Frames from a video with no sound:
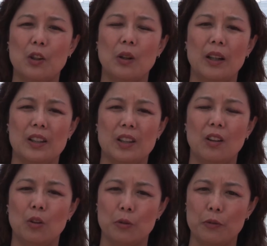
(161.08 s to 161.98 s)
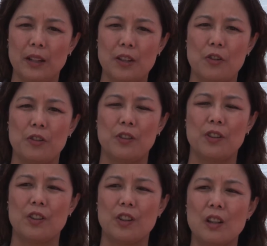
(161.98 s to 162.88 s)
quite
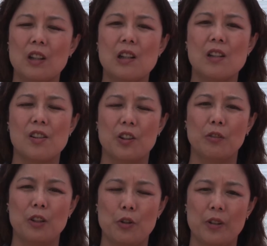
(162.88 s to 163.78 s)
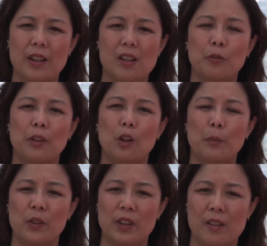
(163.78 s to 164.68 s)
old-fashioned, still the traits of
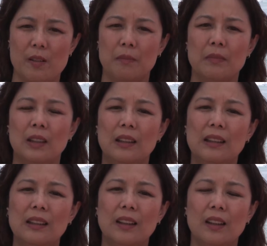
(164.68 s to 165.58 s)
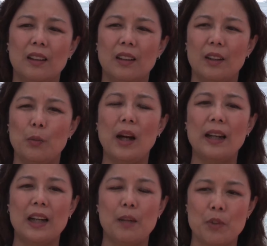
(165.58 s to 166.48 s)
communism. When
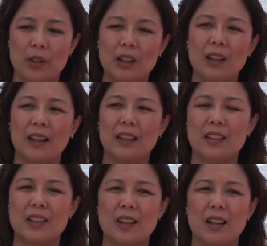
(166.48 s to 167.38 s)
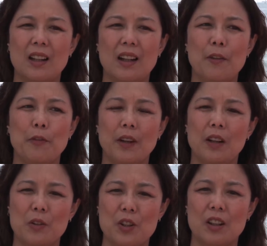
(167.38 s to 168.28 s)
I came to England, I
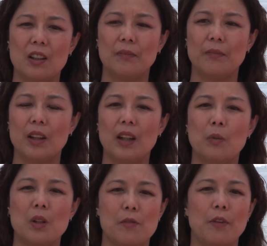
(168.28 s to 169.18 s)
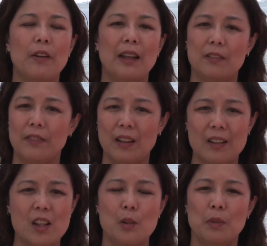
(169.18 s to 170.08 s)
felt it was a very
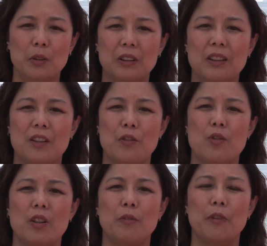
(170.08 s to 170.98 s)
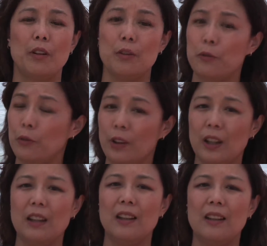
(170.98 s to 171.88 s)
advanced, modern country, very
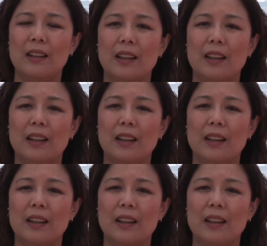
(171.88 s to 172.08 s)
free.